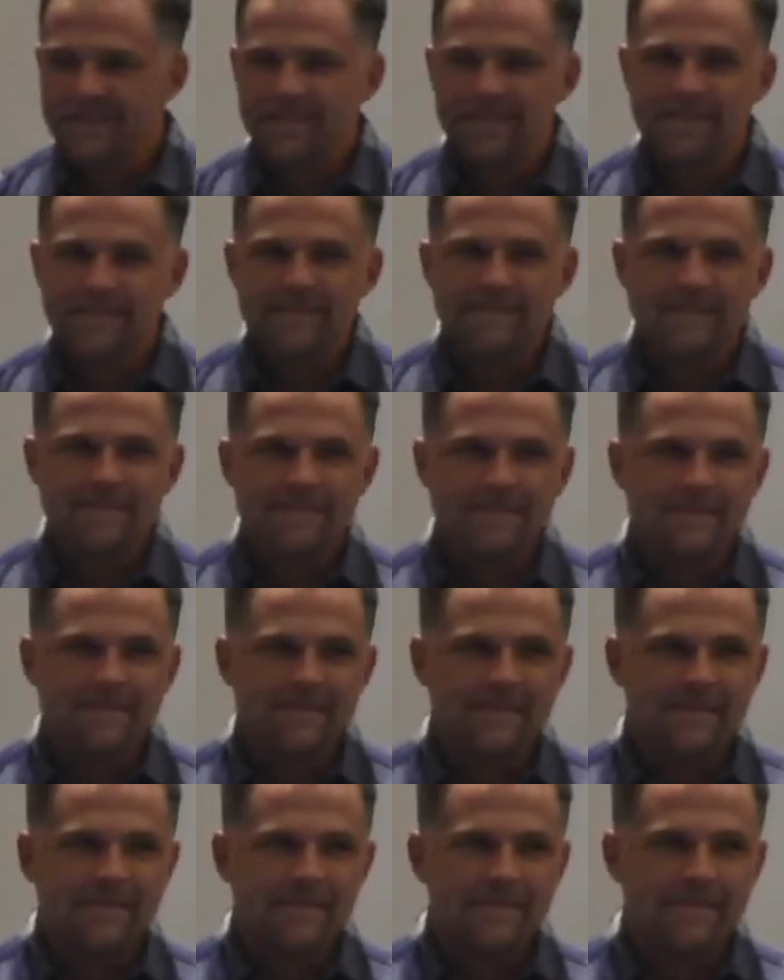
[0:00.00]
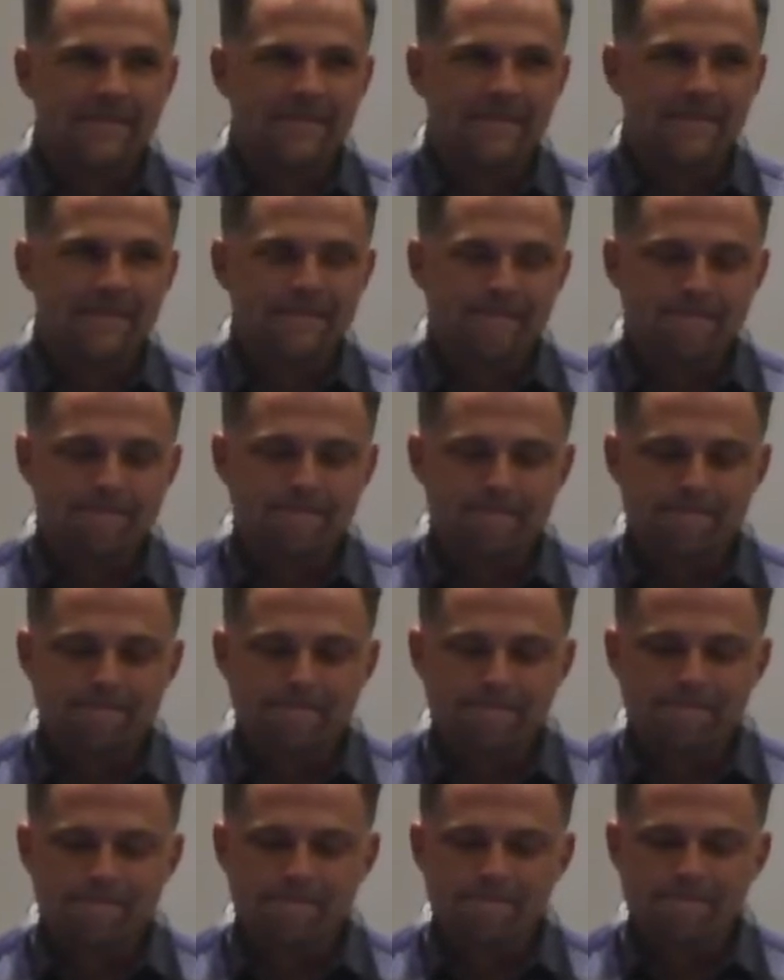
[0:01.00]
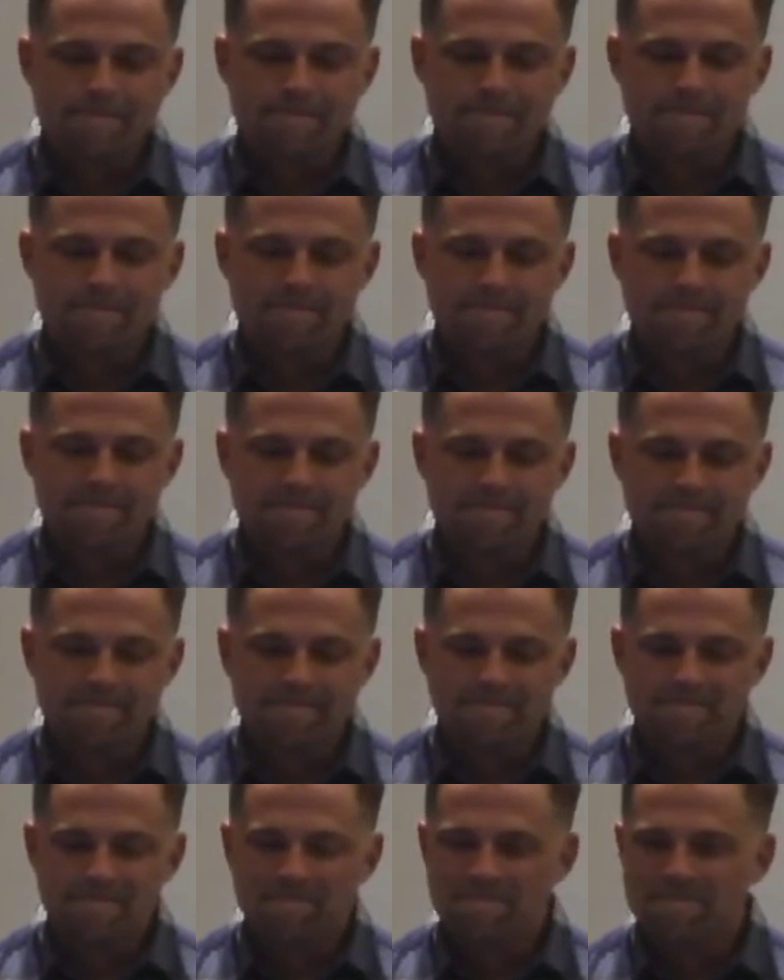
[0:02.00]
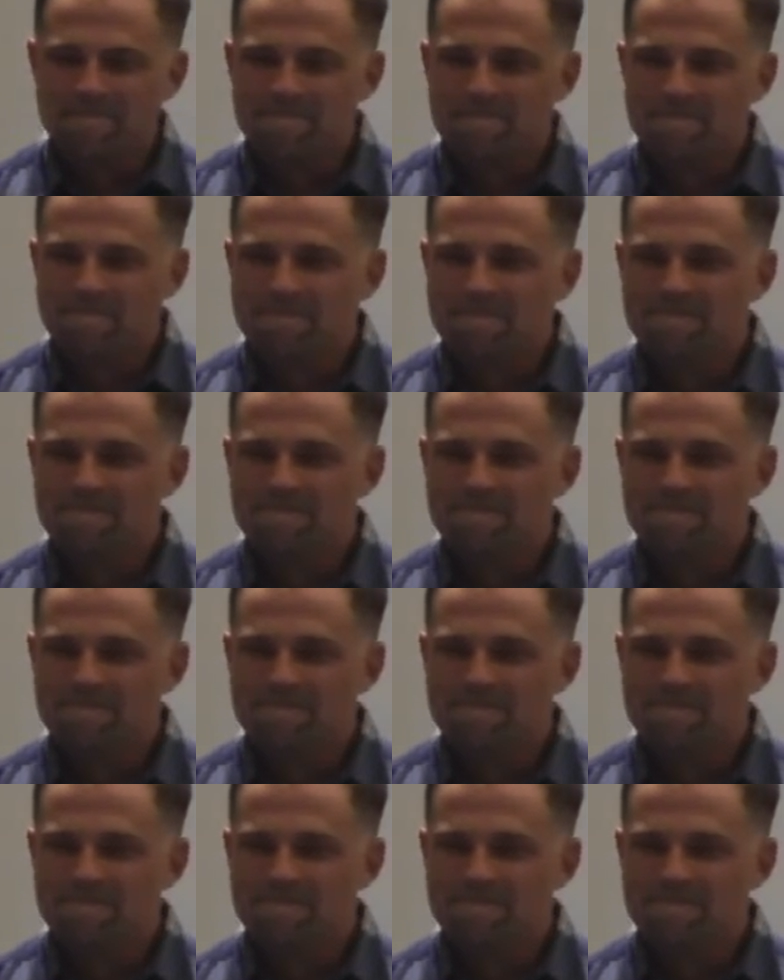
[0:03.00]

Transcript: (silence)